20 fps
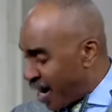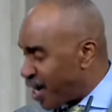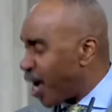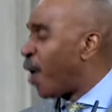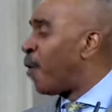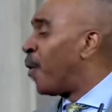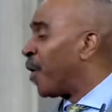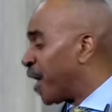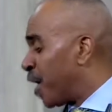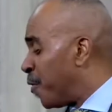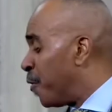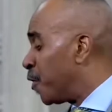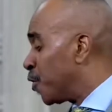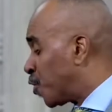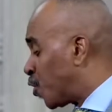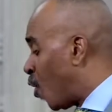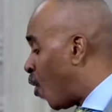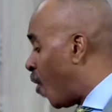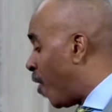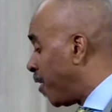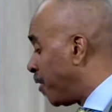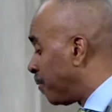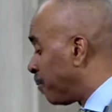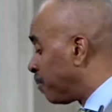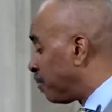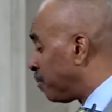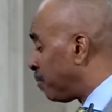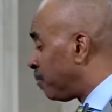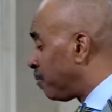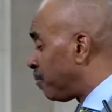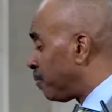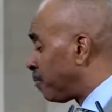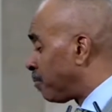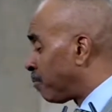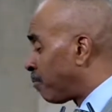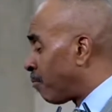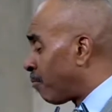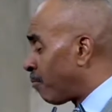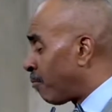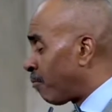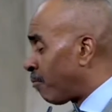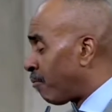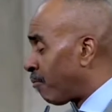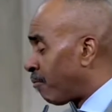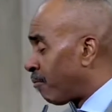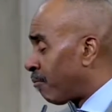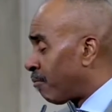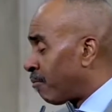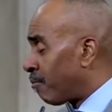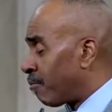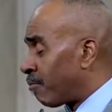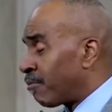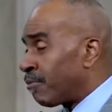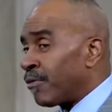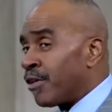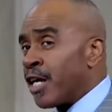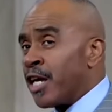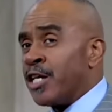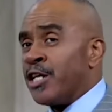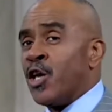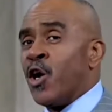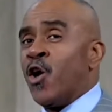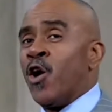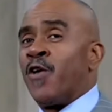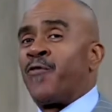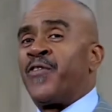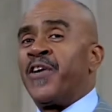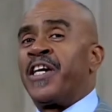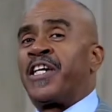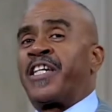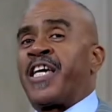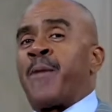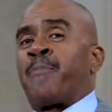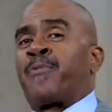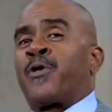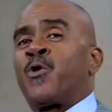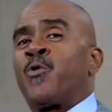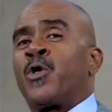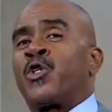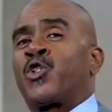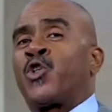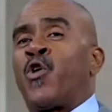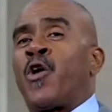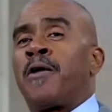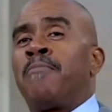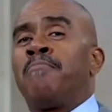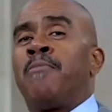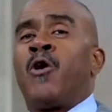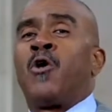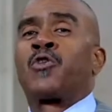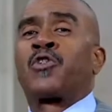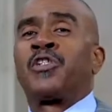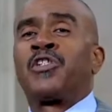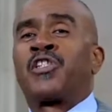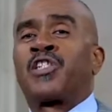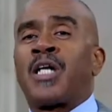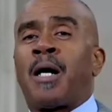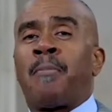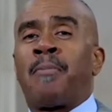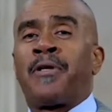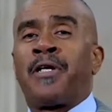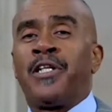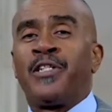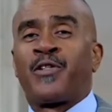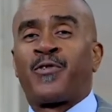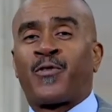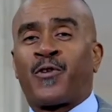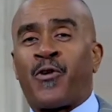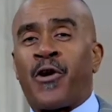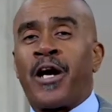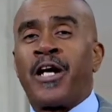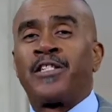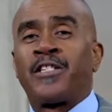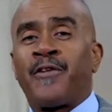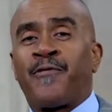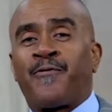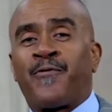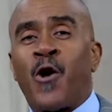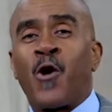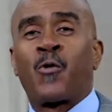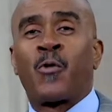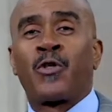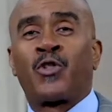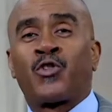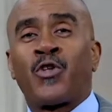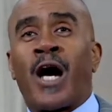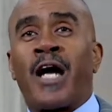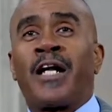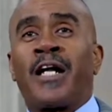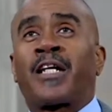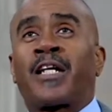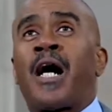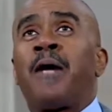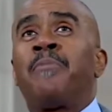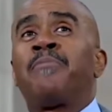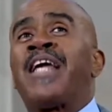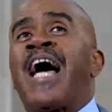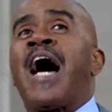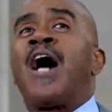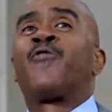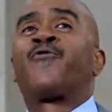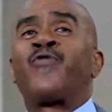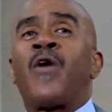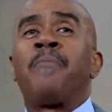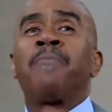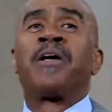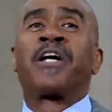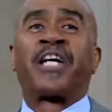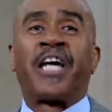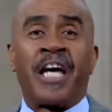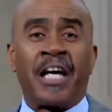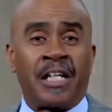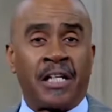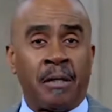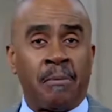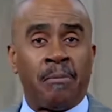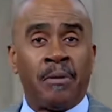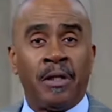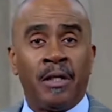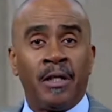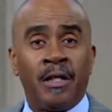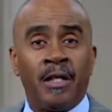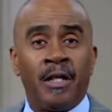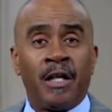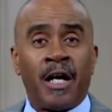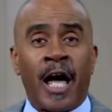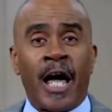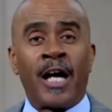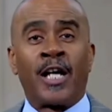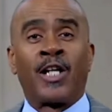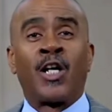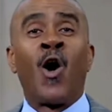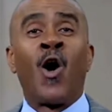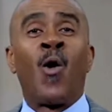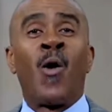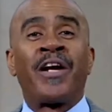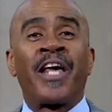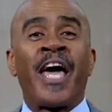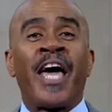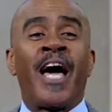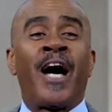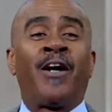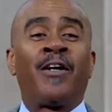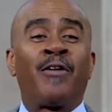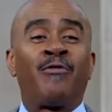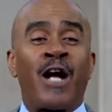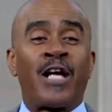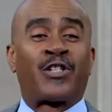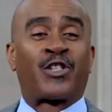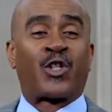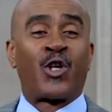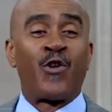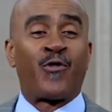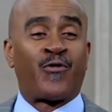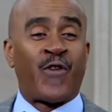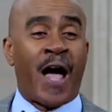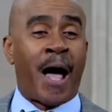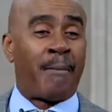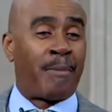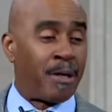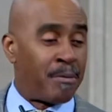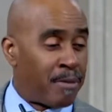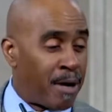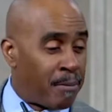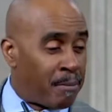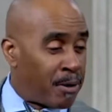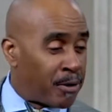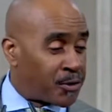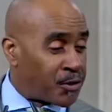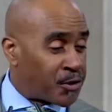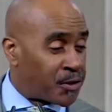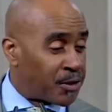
know what he was doing. That's it. You know, if he kept you with your emotions, some of these crazy folk would try to come down from the kingdom and go in hell to rescue family members.